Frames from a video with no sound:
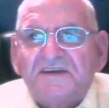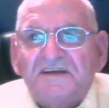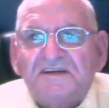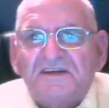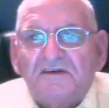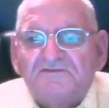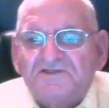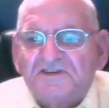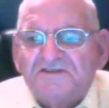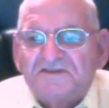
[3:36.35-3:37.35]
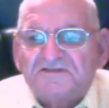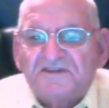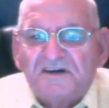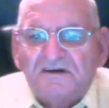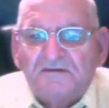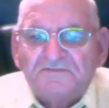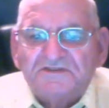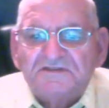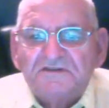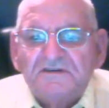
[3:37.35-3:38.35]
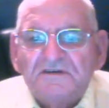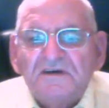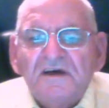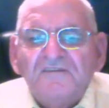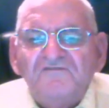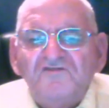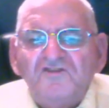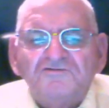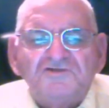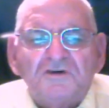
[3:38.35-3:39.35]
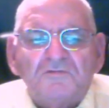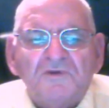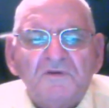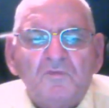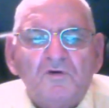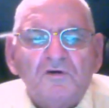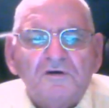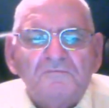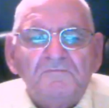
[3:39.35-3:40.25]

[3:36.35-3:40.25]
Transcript: until Jesus comes. Future reward.